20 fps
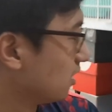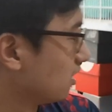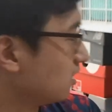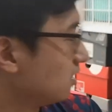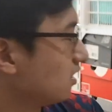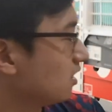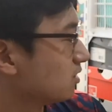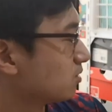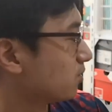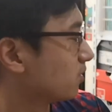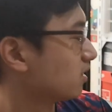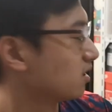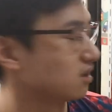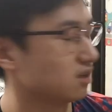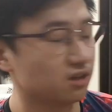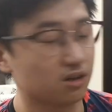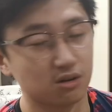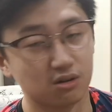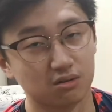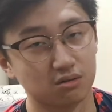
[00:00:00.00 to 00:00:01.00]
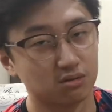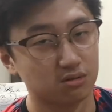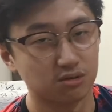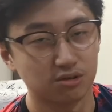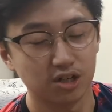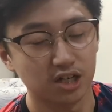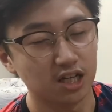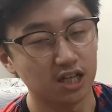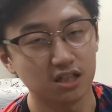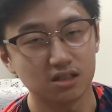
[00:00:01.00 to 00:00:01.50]
And these were, you know,
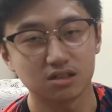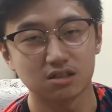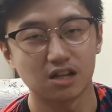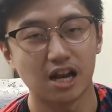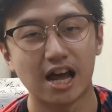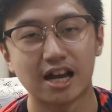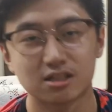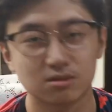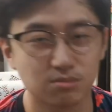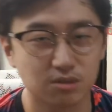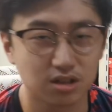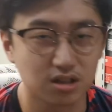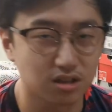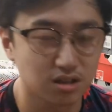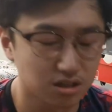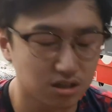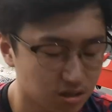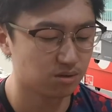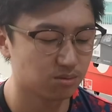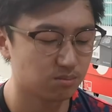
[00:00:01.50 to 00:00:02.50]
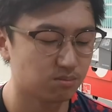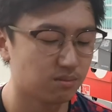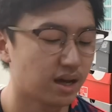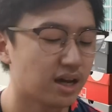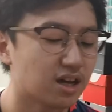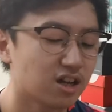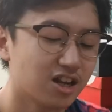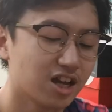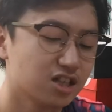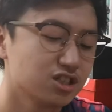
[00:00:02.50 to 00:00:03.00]
released last month. So
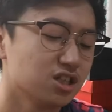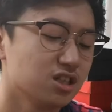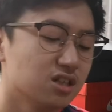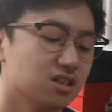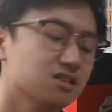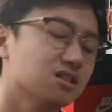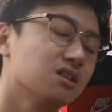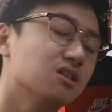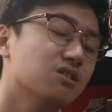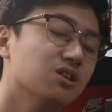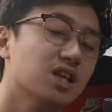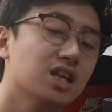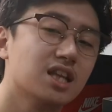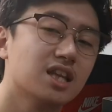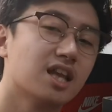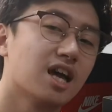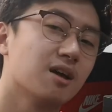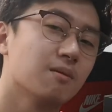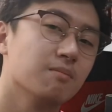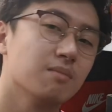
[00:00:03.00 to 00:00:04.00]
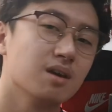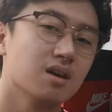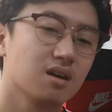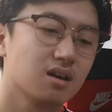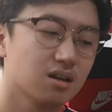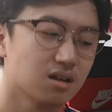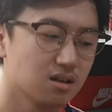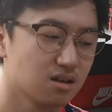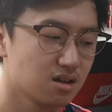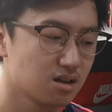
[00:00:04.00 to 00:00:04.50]
my collection isn't really that
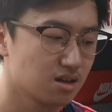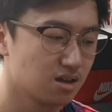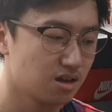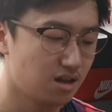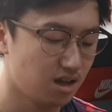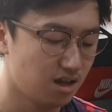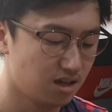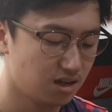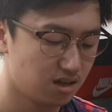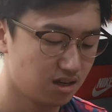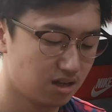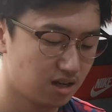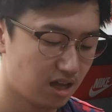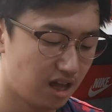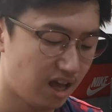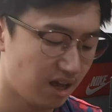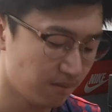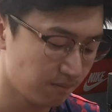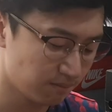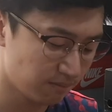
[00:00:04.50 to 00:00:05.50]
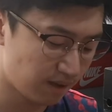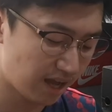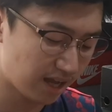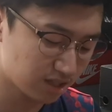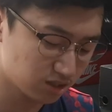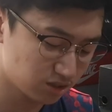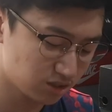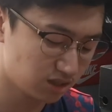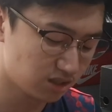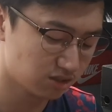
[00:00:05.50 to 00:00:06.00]
big, and I'm
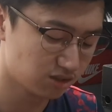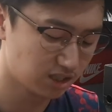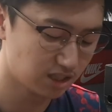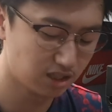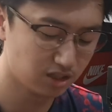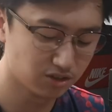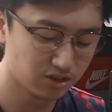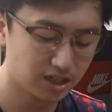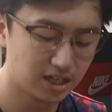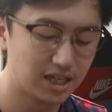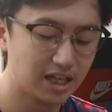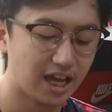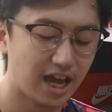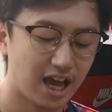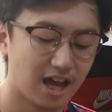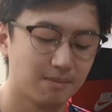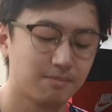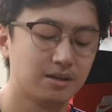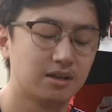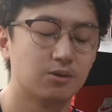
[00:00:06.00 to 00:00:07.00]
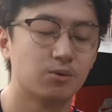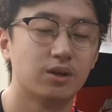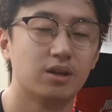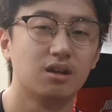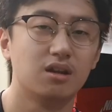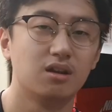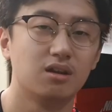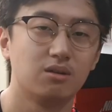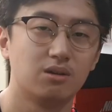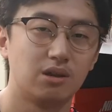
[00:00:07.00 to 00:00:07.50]
actually really, really happy
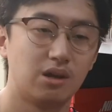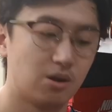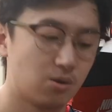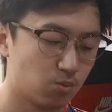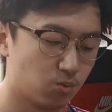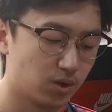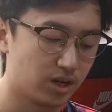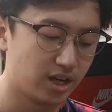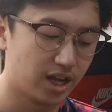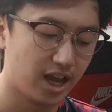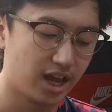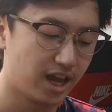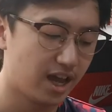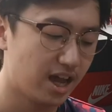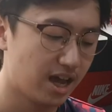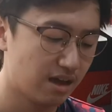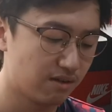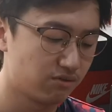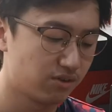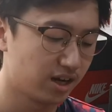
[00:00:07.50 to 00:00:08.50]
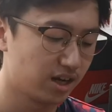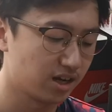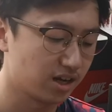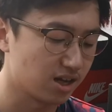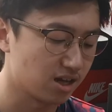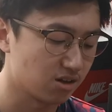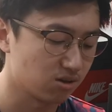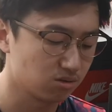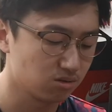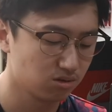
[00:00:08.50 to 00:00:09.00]
with what I have right
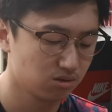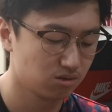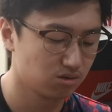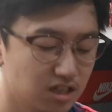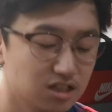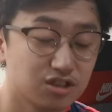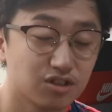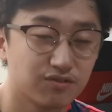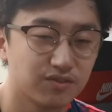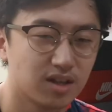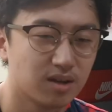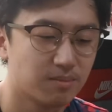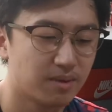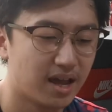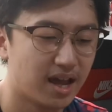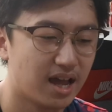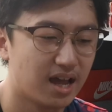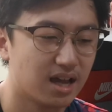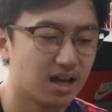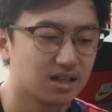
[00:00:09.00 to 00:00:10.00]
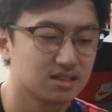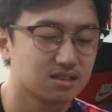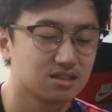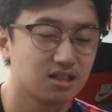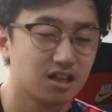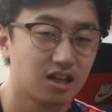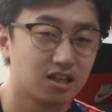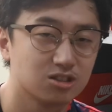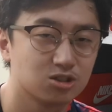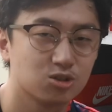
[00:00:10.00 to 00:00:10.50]
now. Each of them
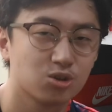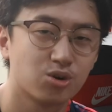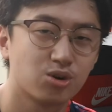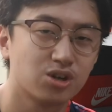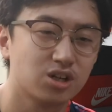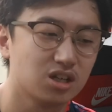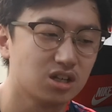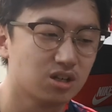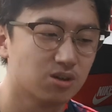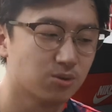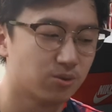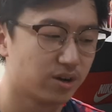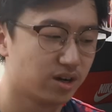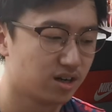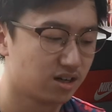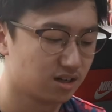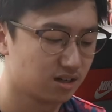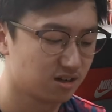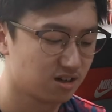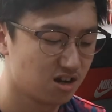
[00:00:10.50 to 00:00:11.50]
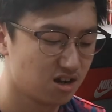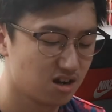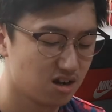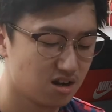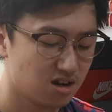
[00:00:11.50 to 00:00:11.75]
has a story where